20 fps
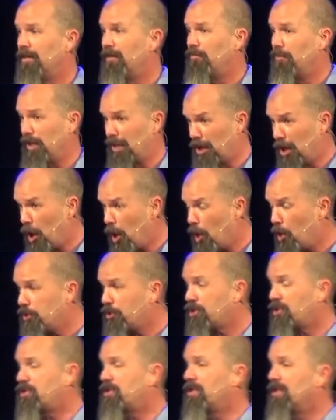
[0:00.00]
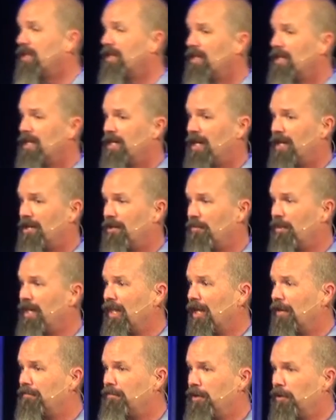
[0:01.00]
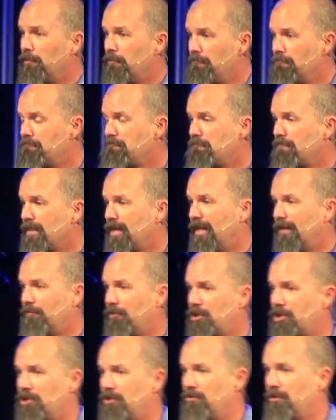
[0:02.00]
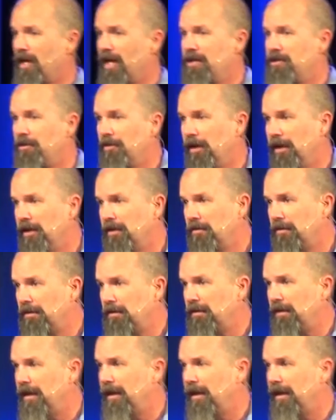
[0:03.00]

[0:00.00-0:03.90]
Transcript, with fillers: with loss, uh, that we love you and we're so glad you're here.